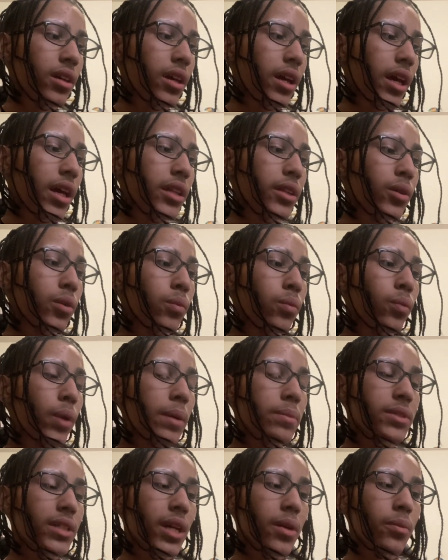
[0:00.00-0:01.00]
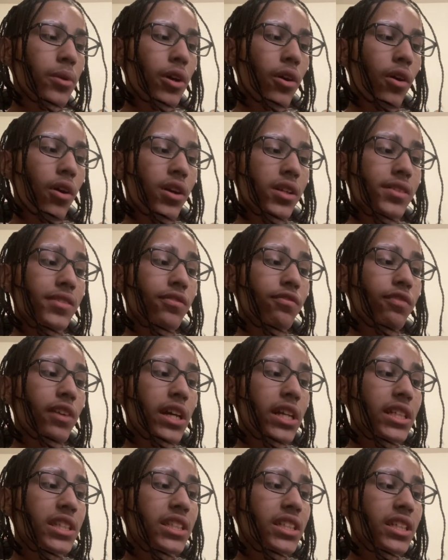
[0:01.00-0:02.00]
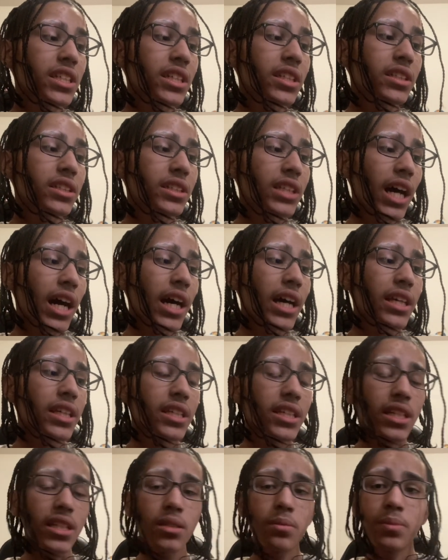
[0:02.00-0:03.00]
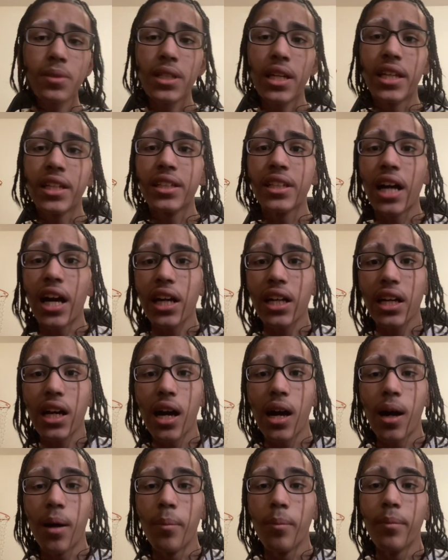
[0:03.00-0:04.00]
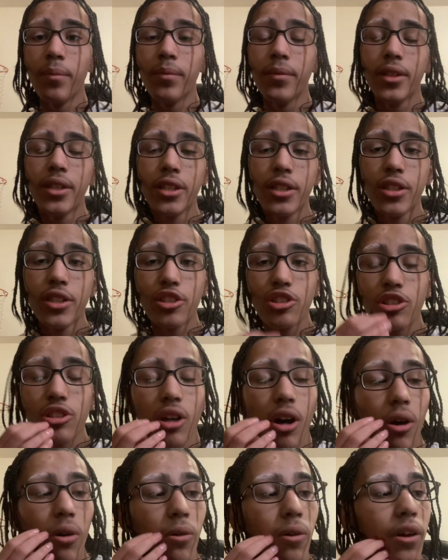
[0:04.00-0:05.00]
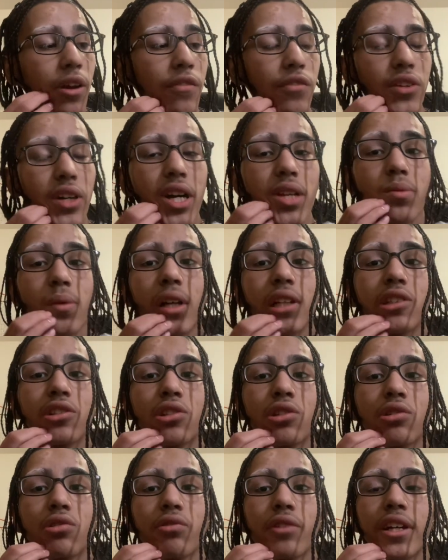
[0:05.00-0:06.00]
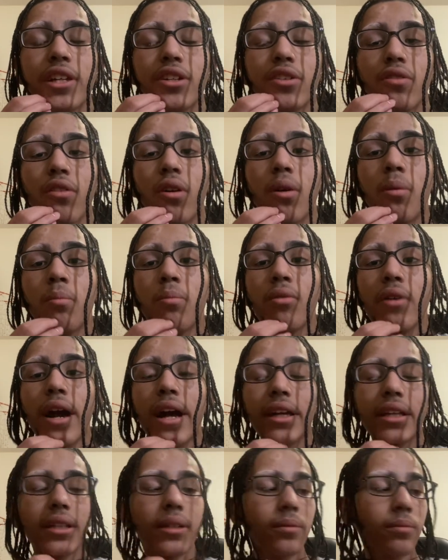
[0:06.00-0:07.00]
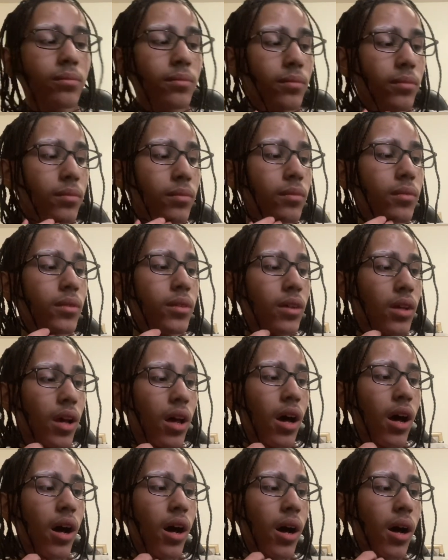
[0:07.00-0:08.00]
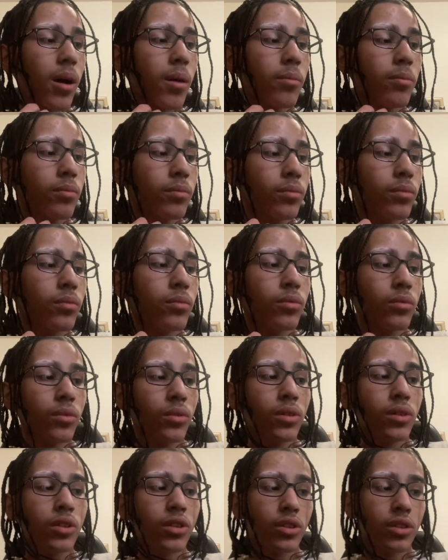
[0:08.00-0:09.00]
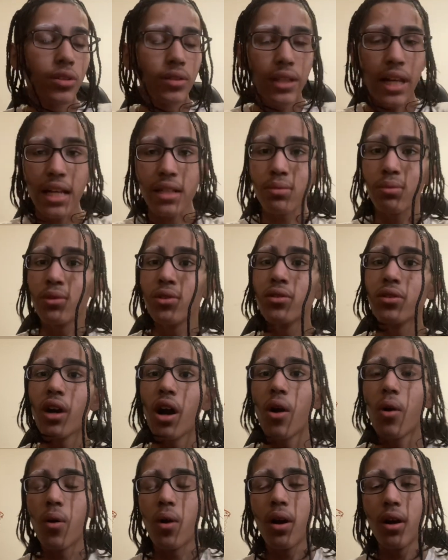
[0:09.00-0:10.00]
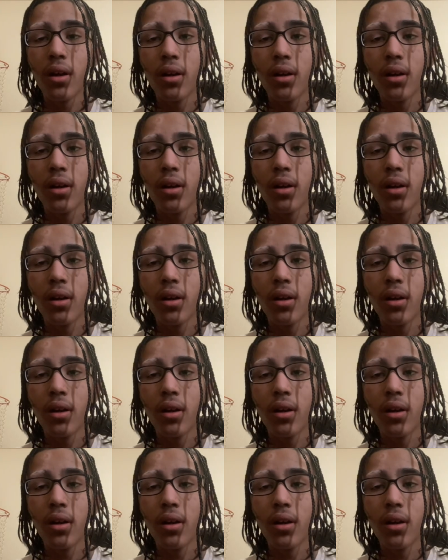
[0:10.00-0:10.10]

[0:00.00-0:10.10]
and the website we are on is fantasy.espn.com. So if you guys wanted to create your own bracket, that's where you go.